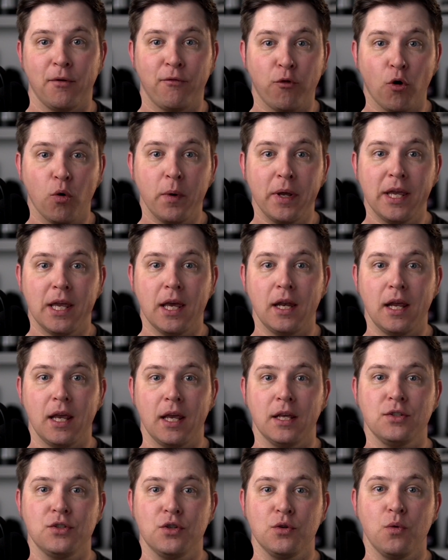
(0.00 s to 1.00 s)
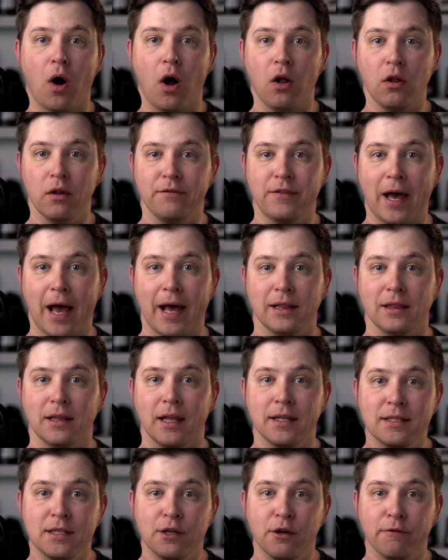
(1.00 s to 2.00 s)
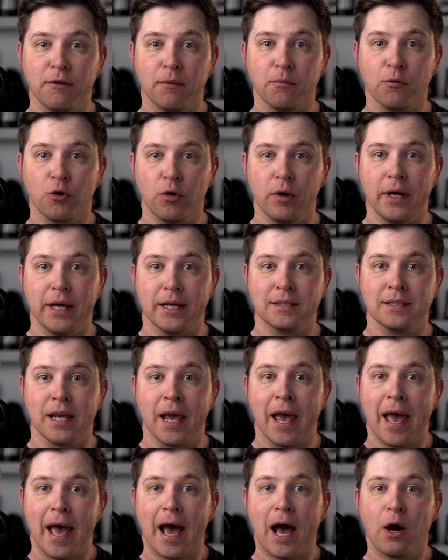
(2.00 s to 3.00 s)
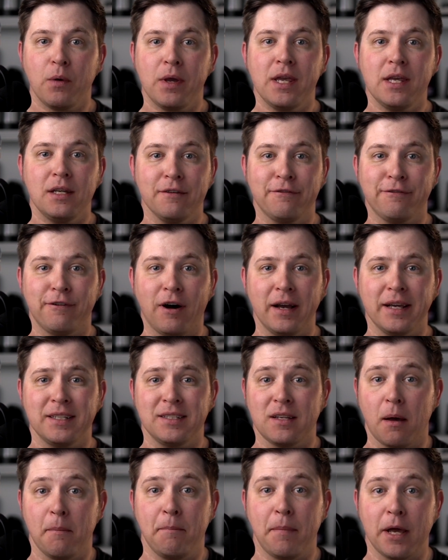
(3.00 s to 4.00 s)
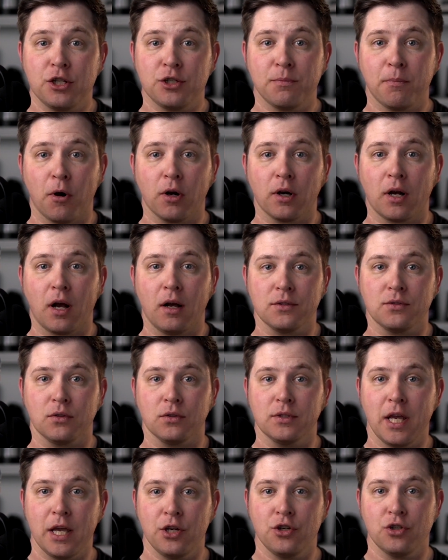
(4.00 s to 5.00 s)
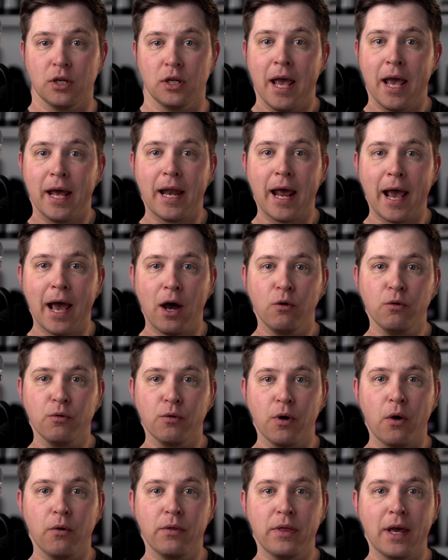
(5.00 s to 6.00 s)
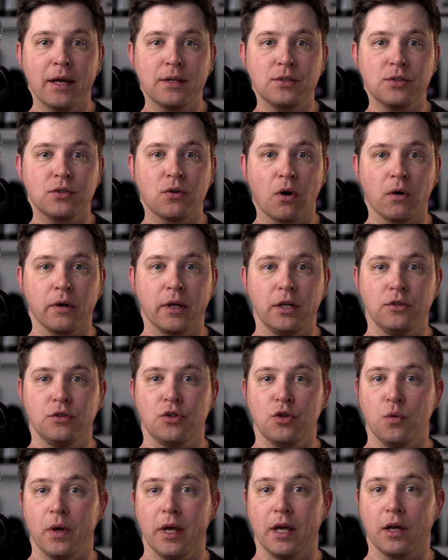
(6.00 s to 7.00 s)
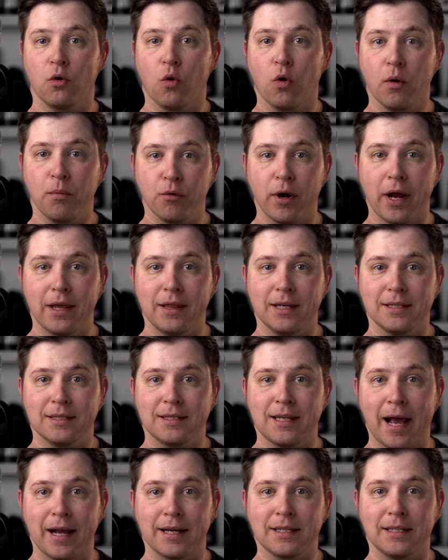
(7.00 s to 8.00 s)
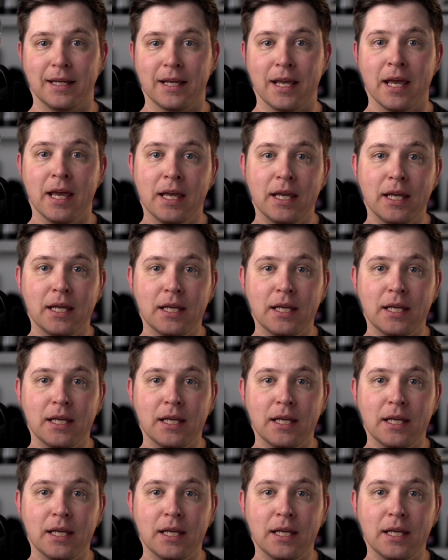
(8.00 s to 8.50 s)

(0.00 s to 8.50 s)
Before we get into all of that, let's hear from Chris how he defines a benchmark consultation and how Growth has started to incorporate this tactic